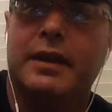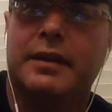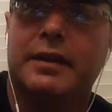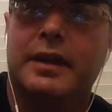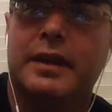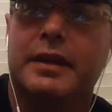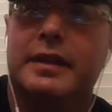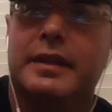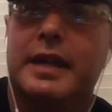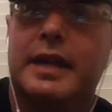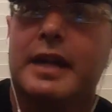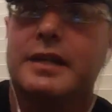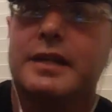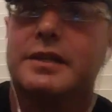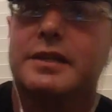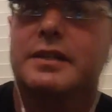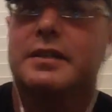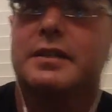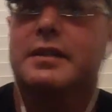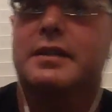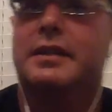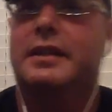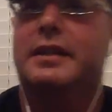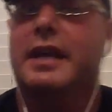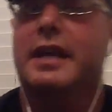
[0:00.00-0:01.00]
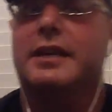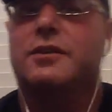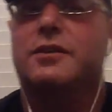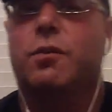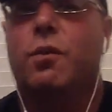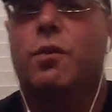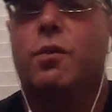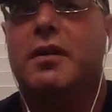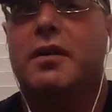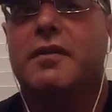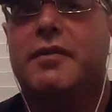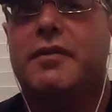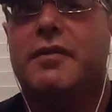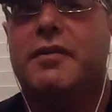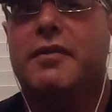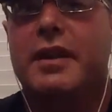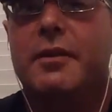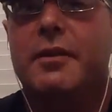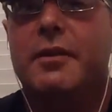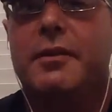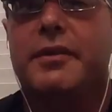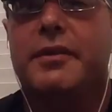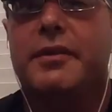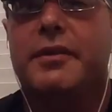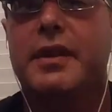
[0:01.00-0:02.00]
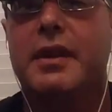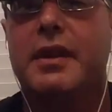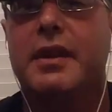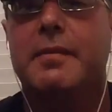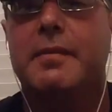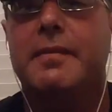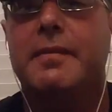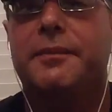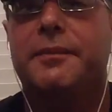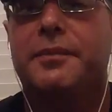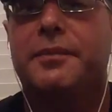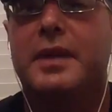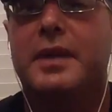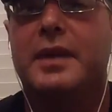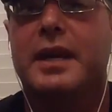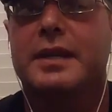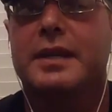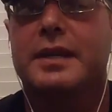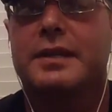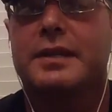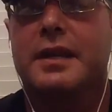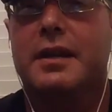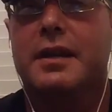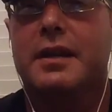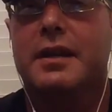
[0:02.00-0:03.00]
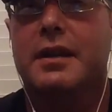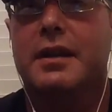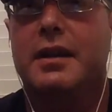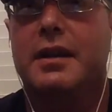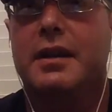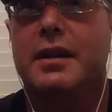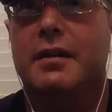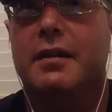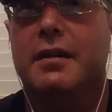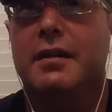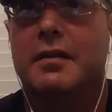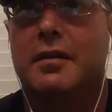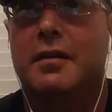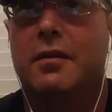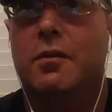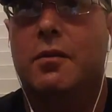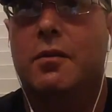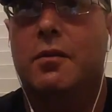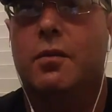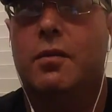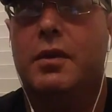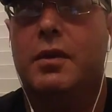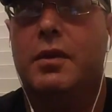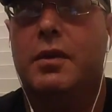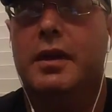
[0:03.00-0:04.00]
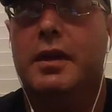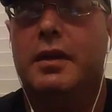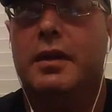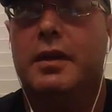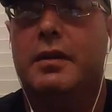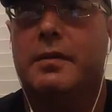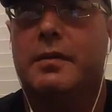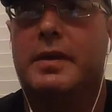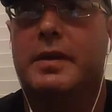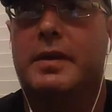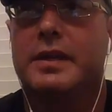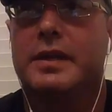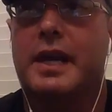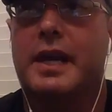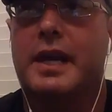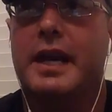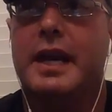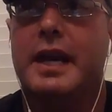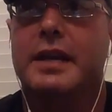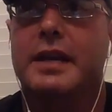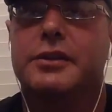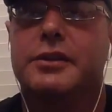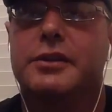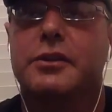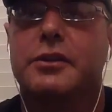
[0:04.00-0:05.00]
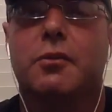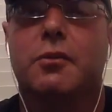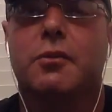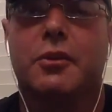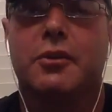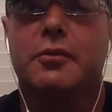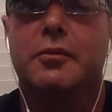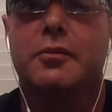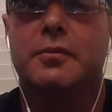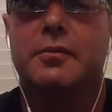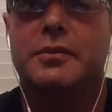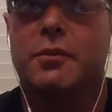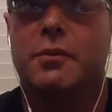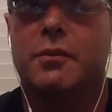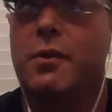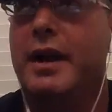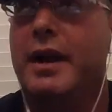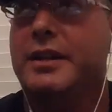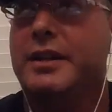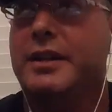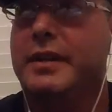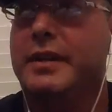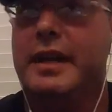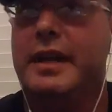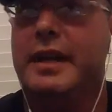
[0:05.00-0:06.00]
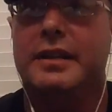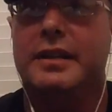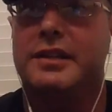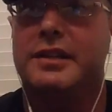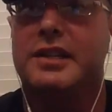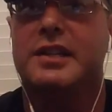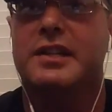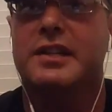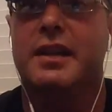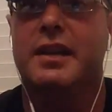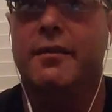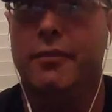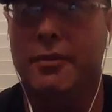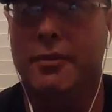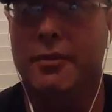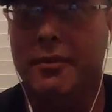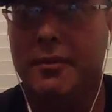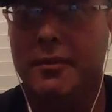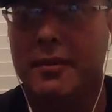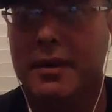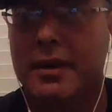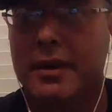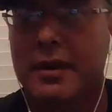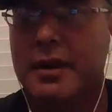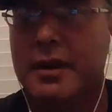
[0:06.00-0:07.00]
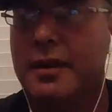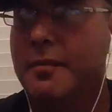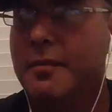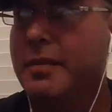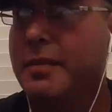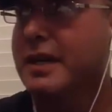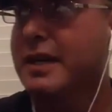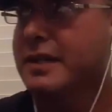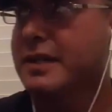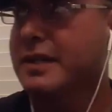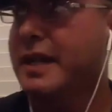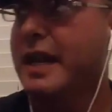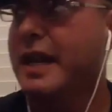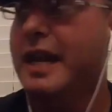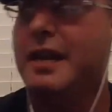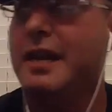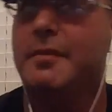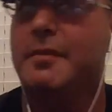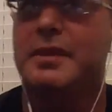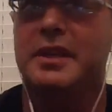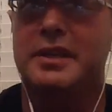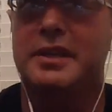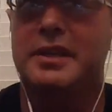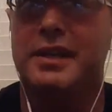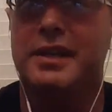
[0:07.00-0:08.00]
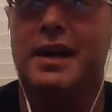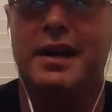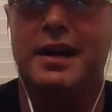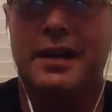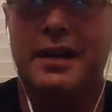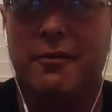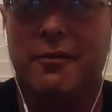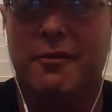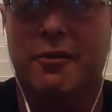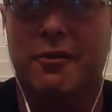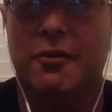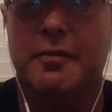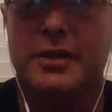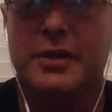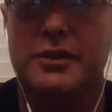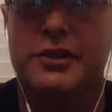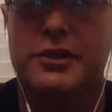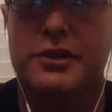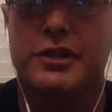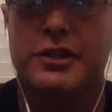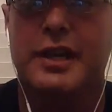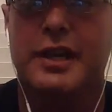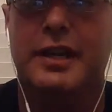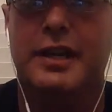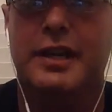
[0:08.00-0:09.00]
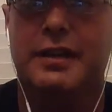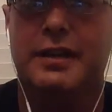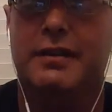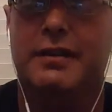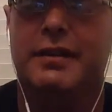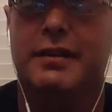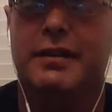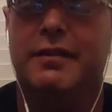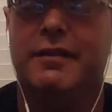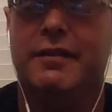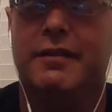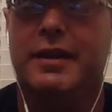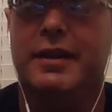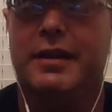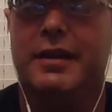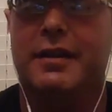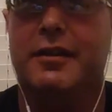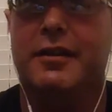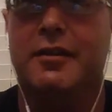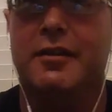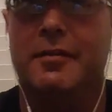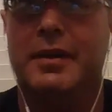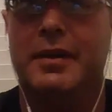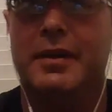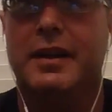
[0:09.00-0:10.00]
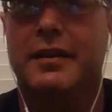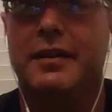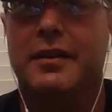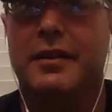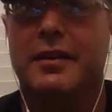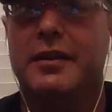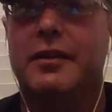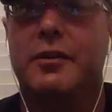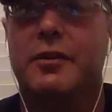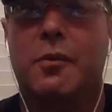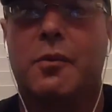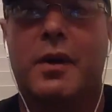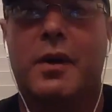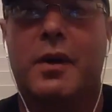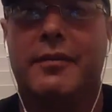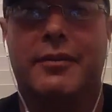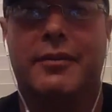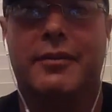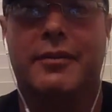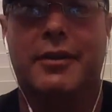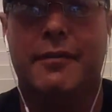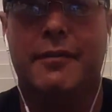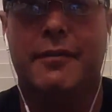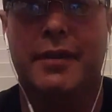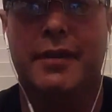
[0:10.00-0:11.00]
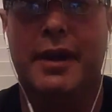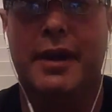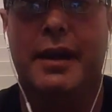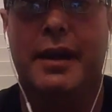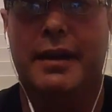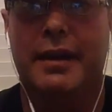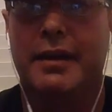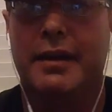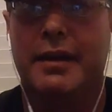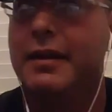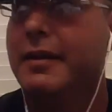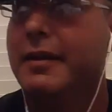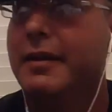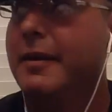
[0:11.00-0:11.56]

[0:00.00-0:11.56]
That's one thing with them is because I had two rooms. Well, actually, I had several because I had them in the dining room and shit. And like, oh, yeah, the wife loved that.